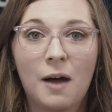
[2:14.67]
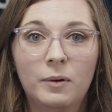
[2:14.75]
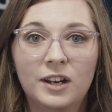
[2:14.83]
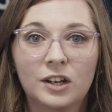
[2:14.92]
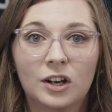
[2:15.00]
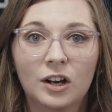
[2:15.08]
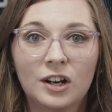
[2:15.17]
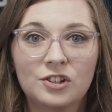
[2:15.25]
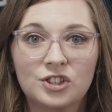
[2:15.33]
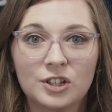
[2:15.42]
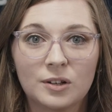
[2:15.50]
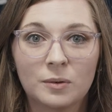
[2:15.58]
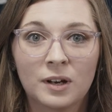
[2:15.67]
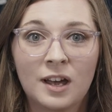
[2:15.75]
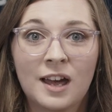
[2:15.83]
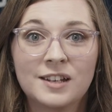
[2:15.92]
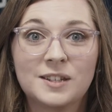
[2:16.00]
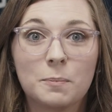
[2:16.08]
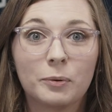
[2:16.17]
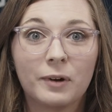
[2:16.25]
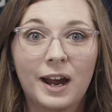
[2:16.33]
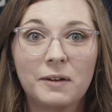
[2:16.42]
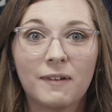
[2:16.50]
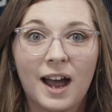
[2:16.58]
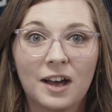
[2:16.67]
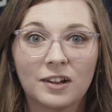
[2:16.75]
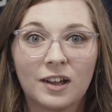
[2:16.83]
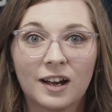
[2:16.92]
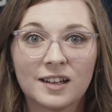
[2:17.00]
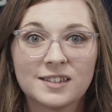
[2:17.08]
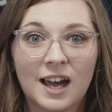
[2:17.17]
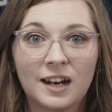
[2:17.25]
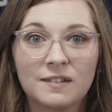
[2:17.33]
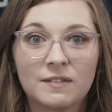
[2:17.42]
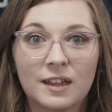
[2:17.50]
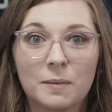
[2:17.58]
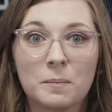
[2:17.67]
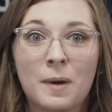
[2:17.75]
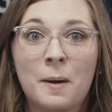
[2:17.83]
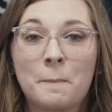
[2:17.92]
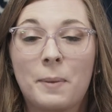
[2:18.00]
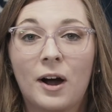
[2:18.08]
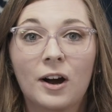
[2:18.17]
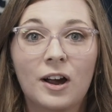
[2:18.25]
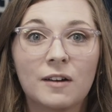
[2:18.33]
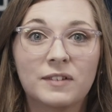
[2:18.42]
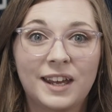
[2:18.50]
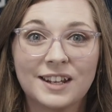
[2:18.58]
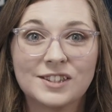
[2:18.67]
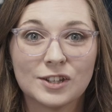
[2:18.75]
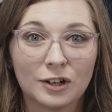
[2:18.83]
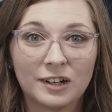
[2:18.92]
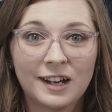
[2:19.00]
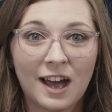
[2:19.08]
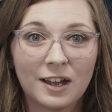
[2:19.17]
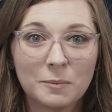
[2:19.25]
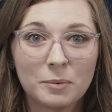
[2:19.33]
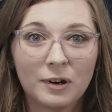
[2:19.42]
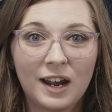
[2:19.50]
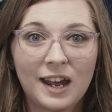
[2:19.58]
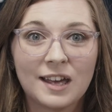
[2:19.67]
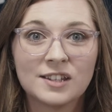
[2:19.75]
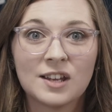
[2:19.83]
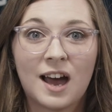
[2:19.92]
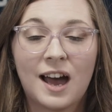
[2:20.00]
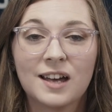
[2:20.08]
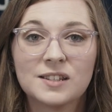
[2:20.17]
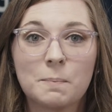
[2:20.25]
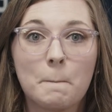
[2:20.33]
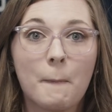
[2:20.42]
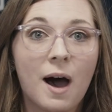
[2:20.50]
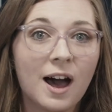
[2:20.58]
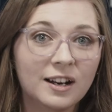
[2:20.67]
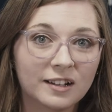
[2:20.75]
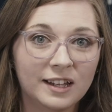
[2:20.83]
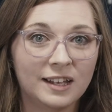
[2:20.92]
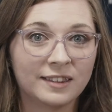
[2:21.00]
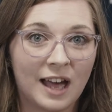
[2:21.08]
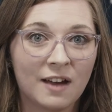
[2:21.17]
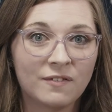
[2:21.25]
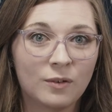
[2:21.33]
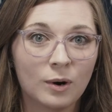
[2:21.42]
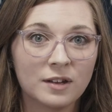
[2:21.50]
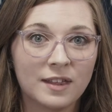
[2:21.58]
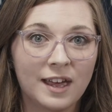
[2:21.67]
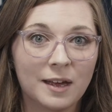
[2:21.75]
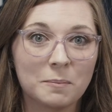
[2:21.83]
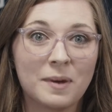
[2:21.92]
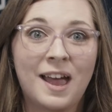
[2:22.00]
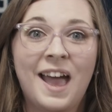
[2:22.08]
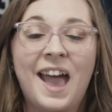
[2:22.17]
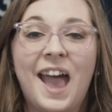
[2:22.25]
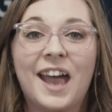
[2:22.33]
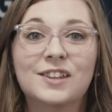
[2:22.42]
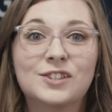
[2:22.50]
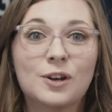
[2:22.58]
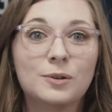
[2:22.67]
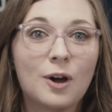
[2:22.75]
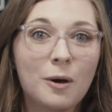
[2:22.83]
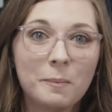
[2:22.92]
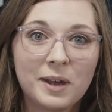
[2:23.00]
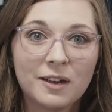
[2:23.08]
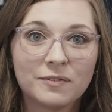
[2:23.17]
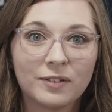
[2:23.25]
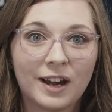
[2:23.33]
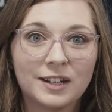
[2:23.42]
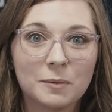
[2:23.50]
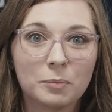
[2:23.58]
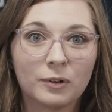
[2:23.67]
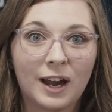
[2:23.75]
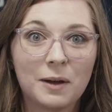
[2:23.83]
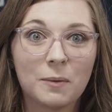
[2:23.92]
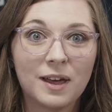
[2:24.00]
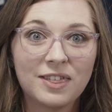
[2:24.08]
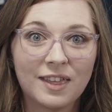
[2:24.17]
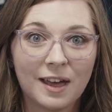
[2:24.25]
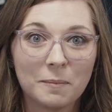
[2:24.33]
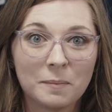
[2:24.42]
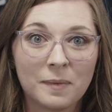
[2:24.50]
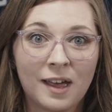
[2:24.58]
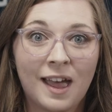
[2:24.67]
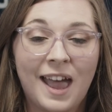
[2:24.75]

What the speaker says: I would encourage you to pray right alongside of them. Part of kids learning how to pray is us modeling that for them. And so don't be afraid to pray with them,